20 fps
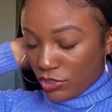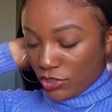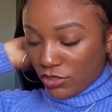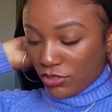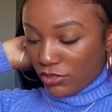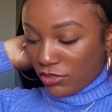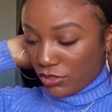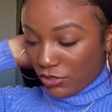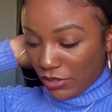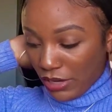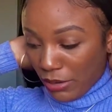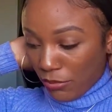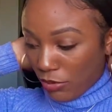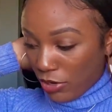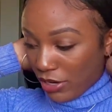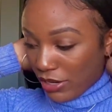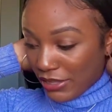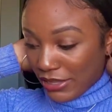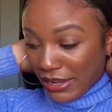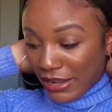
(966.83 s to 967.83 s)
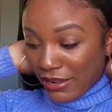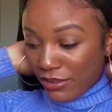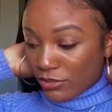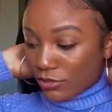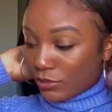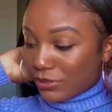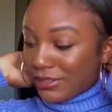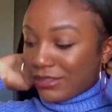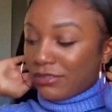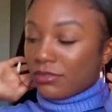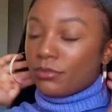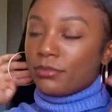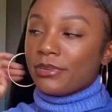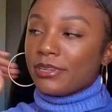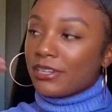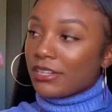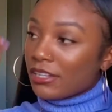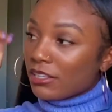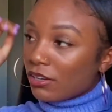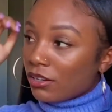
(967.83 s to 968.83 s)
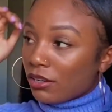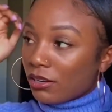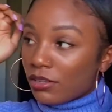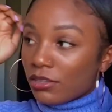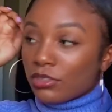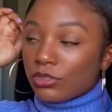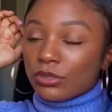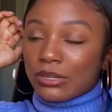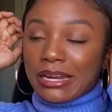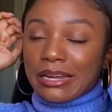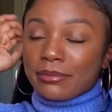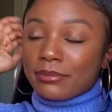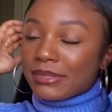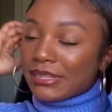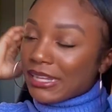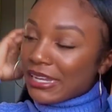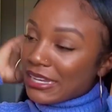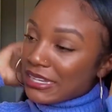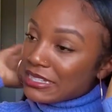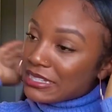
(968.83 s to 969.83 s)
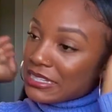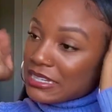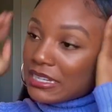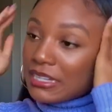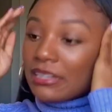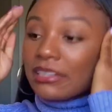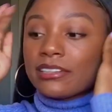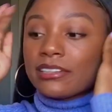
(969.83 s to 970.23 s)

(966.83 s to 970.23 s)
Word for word: Do not walk out the house without a blending, y'all. Do not be lazy.